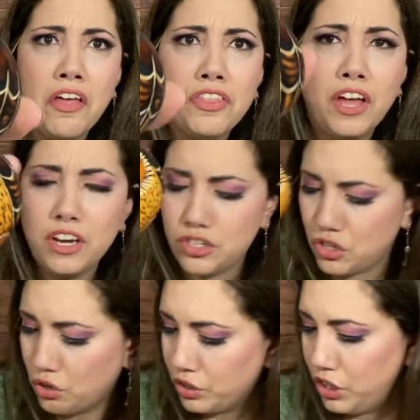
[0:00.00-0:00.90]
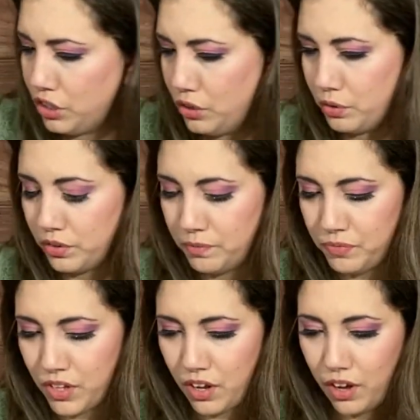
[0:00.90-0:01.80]
That is so cute.
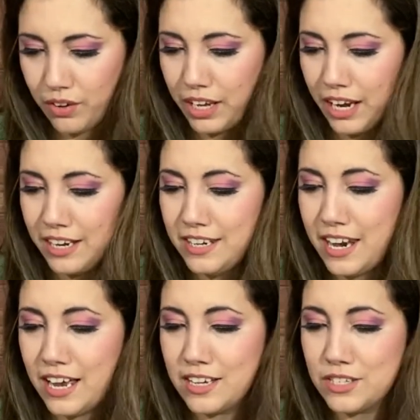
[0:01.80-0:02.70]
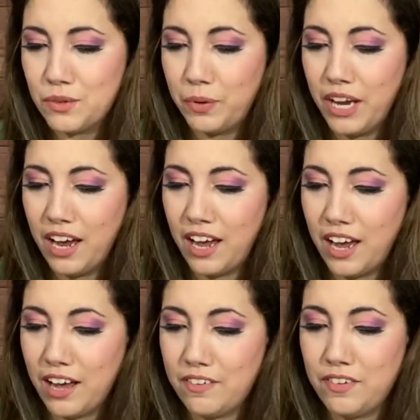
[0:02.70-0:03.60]
Okay, next we
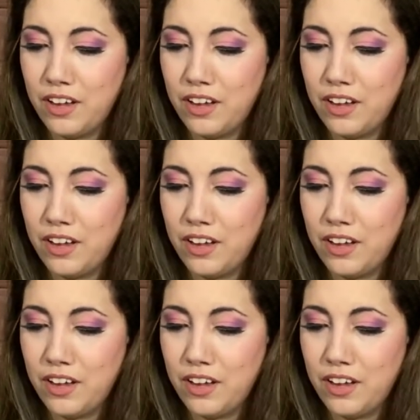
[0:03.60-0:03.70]
have,